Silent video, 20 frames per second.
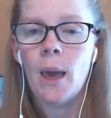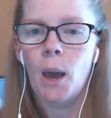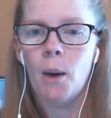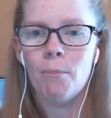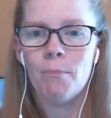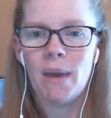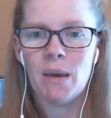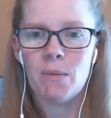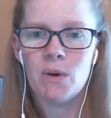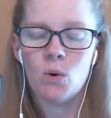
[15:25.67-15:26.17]

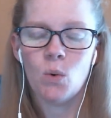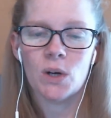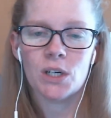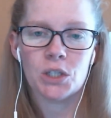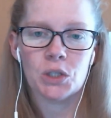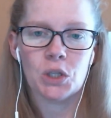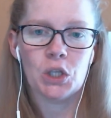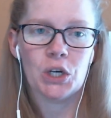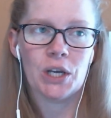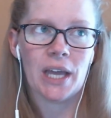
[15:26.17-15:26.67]
Maybe you want
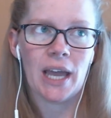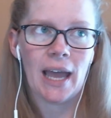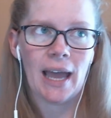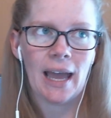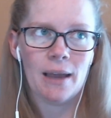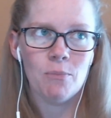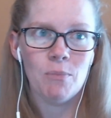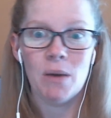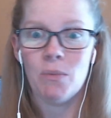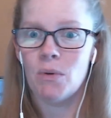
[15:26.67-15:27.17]
to look,
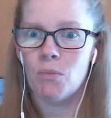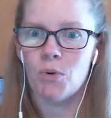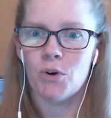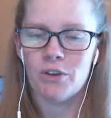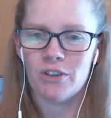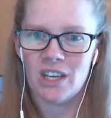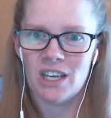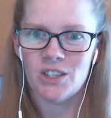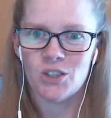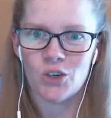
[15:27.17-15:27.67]
maybe
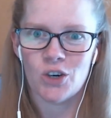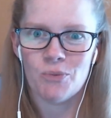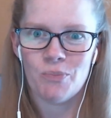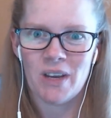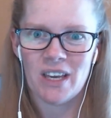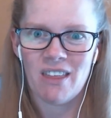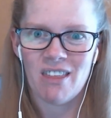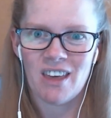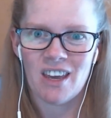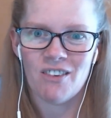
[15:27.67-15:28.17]
birthdays are a
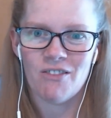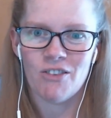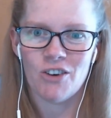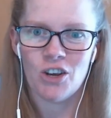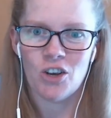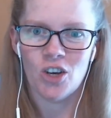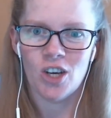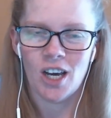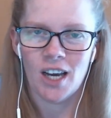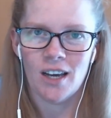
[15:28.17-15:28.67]
big thing
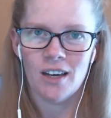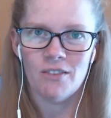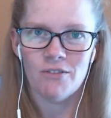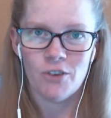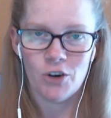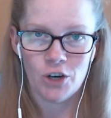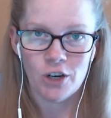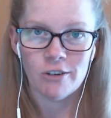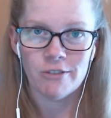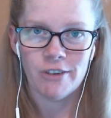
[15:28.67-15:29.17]

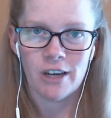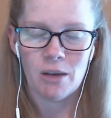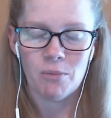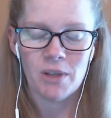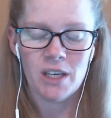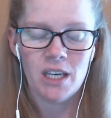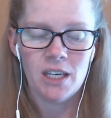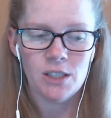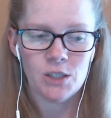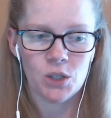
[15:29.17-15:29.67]
for your
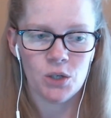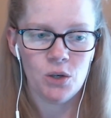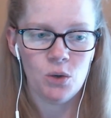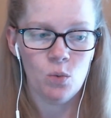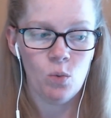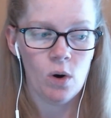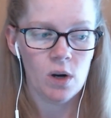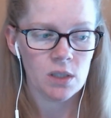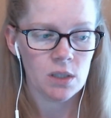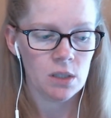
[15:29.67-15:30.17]
family, so you
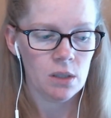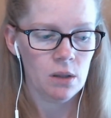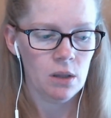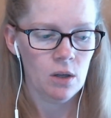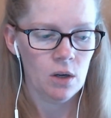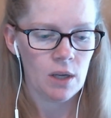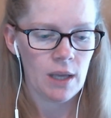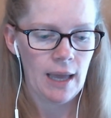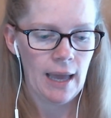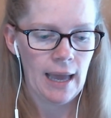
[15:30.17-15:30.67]
want to
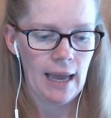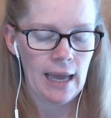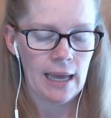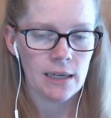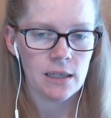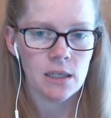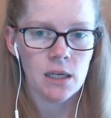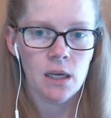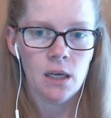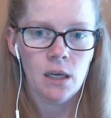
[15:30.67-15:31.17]
look
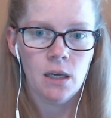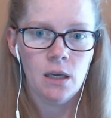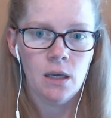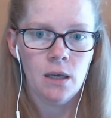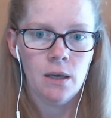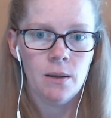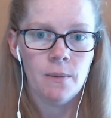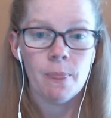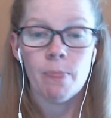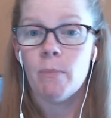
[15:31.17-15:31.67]
at,
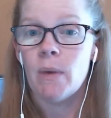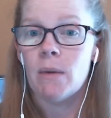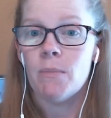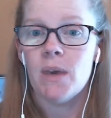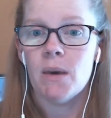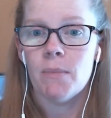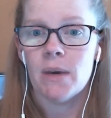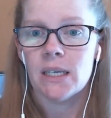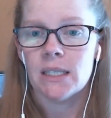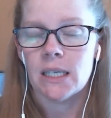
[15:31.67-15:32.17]
maybe
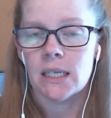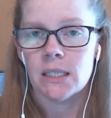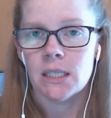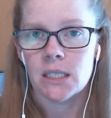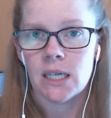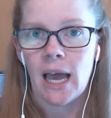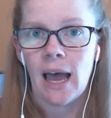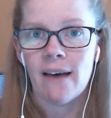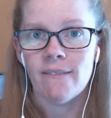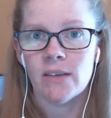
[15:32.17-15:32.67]
it makes sense
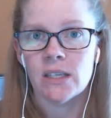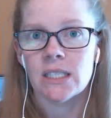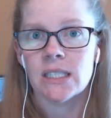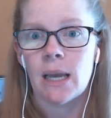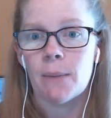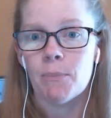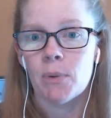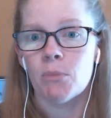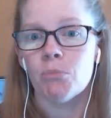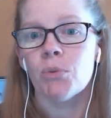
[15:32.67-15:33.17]
to have a
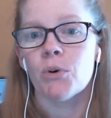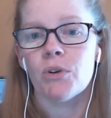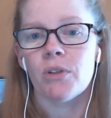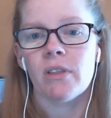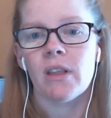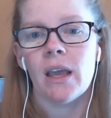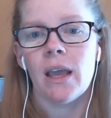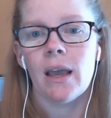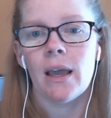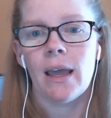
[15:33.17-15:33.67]
separate
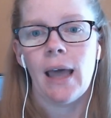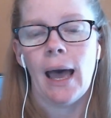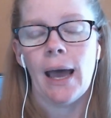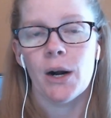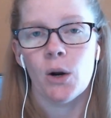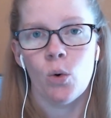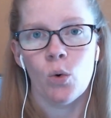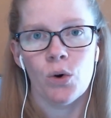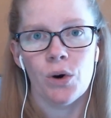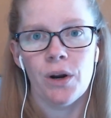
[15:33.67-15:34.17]
birthday
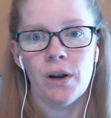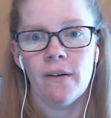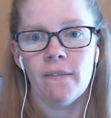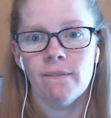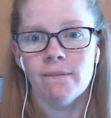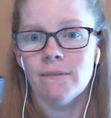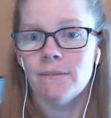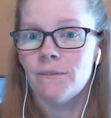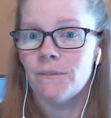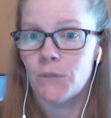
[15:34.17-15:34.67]
category
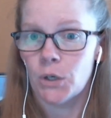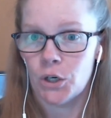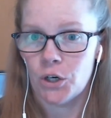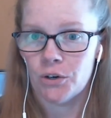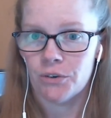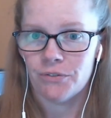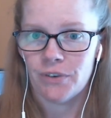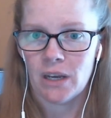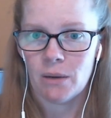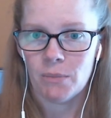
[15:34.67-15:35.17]
for your
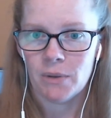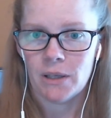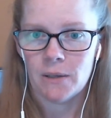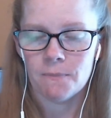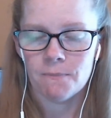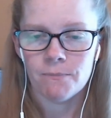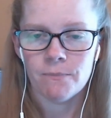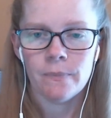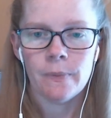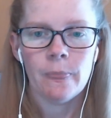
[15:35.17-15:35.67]
family.
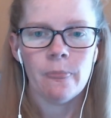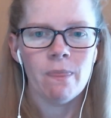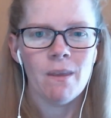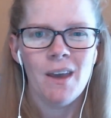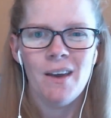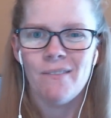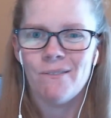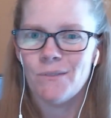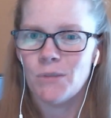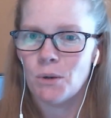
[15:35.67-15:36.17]

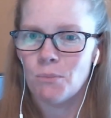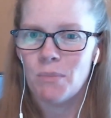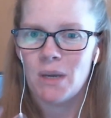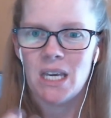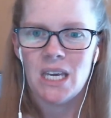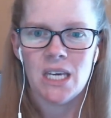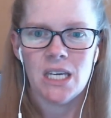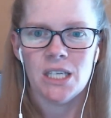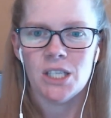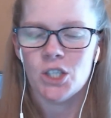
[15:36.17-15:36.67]
For
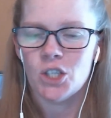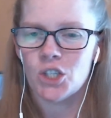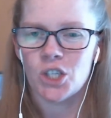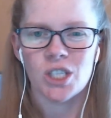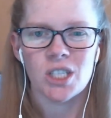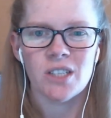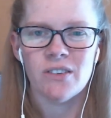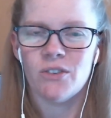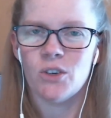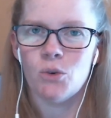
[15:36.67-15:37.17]
me, it's
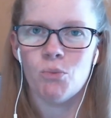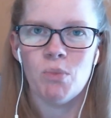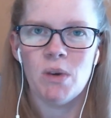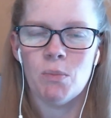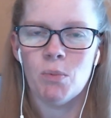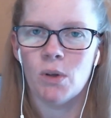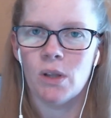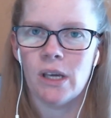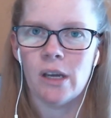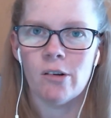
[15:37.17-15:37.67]
just a few
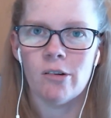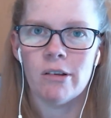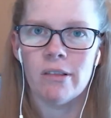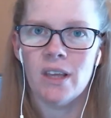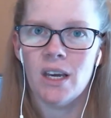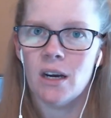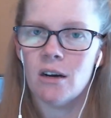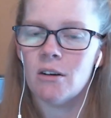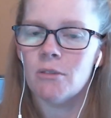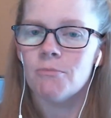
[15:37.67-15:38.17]
people here and
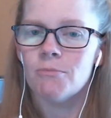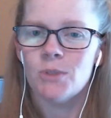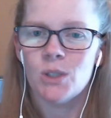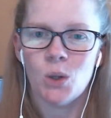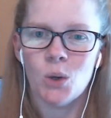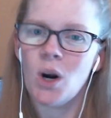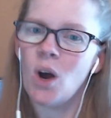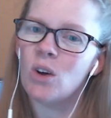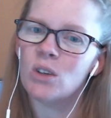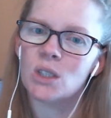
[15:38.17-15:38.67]
there, so
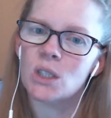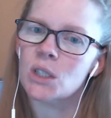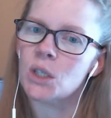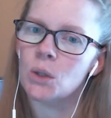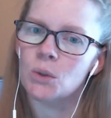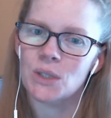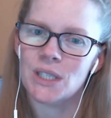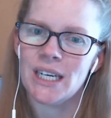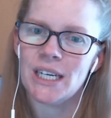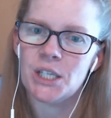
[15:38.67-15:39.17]
it all just
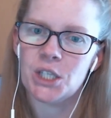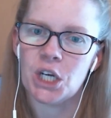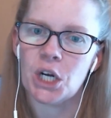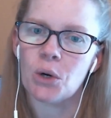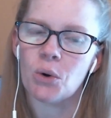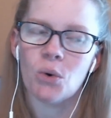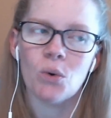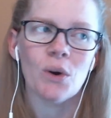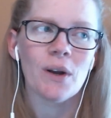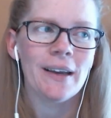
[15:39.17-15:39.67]
goes in a
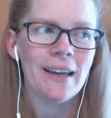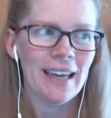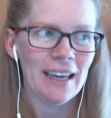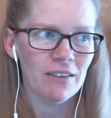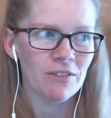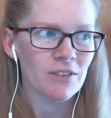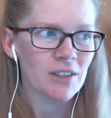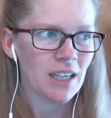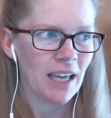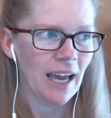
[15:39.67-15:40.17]
general
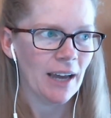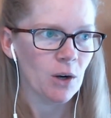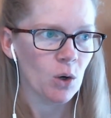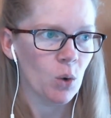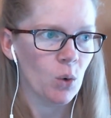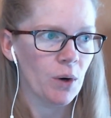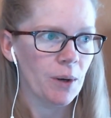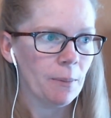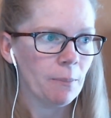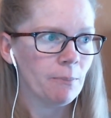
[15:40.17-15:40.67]
gift
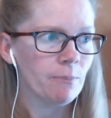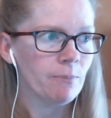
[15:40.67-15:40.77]
category.